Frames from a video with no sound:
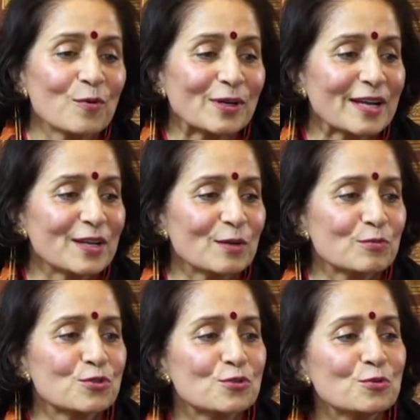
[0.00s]
what kind
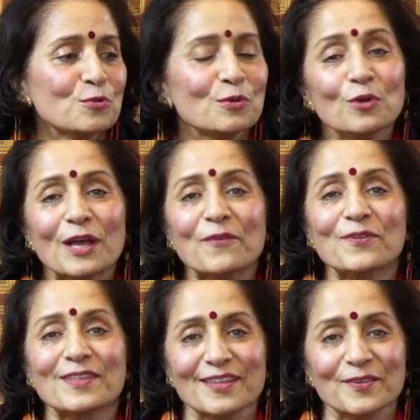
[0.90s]
of shoe, you know,
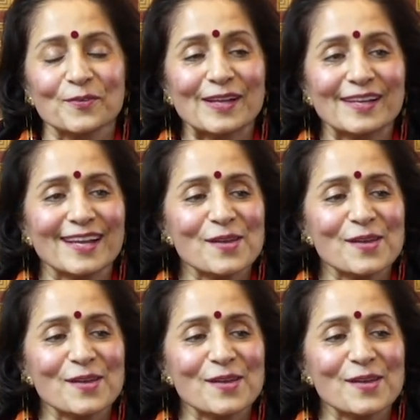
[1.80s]
everything really.